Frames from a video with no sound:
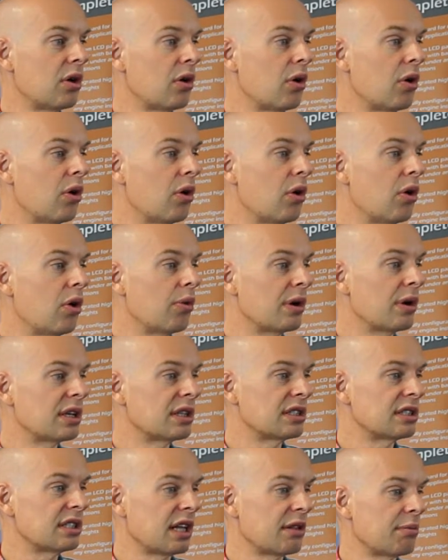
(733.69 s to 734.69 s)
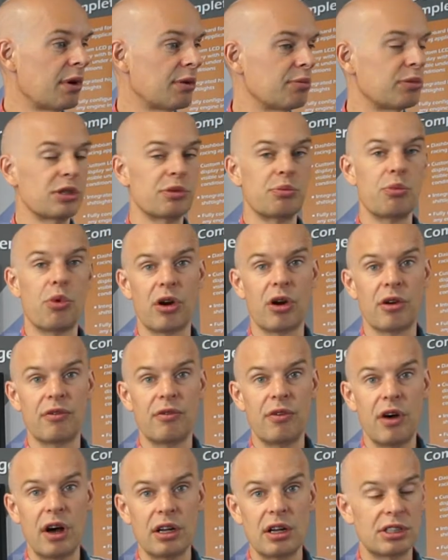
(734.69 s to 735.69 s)
Or we can set them up as more
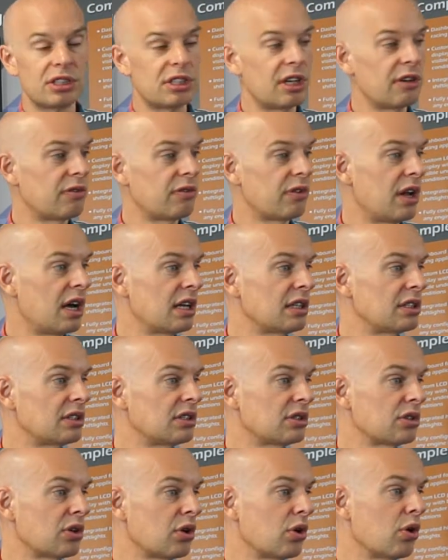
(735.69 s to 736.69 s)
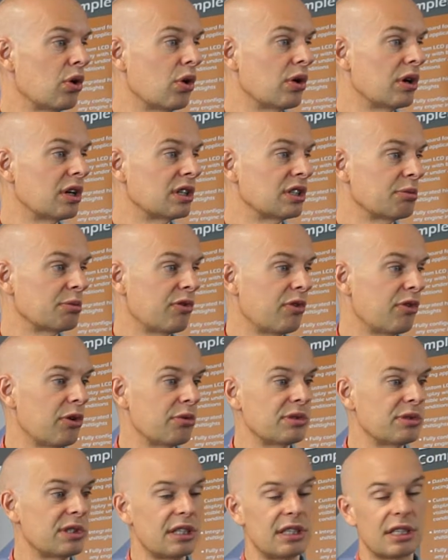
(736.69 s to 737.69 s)
advanced shift lights, or as a
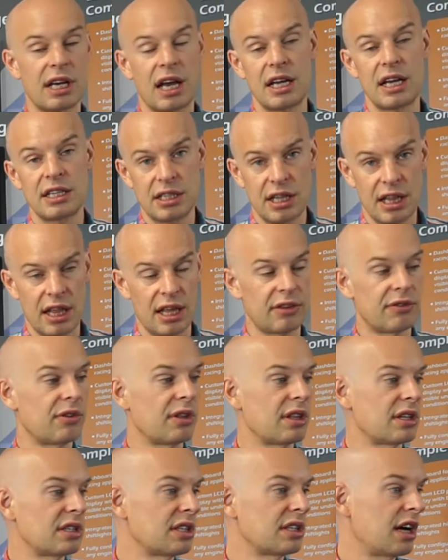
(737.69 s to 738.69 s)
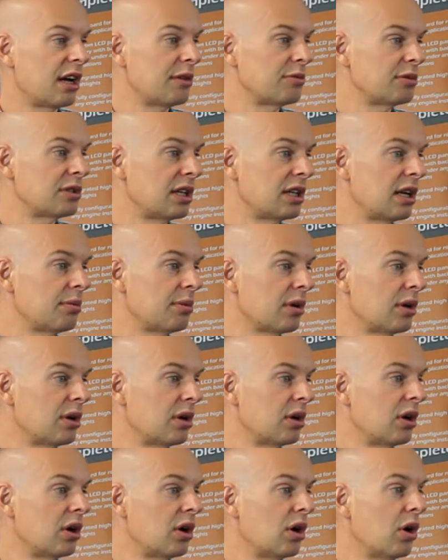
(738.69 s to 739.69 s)
performance indicator, that's for the time slip,
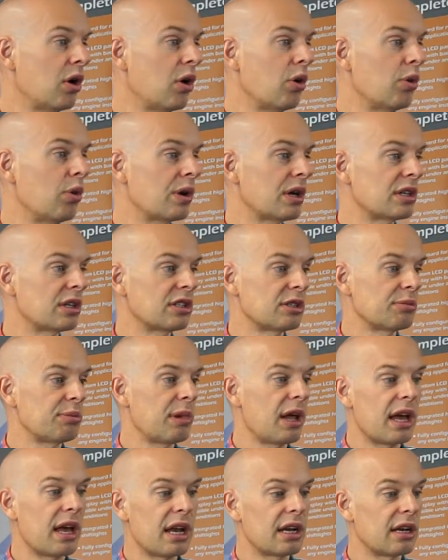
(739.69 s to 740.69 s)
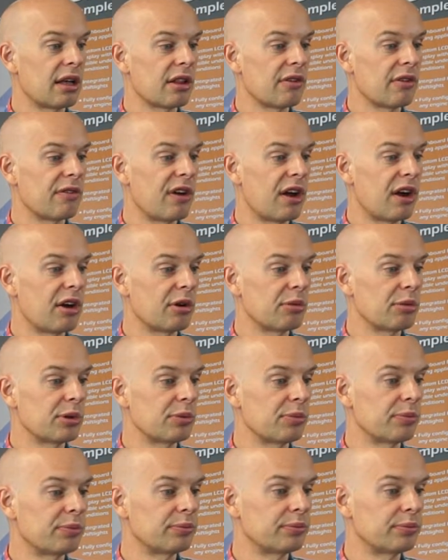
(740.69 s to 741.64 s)
or we can display any other variable.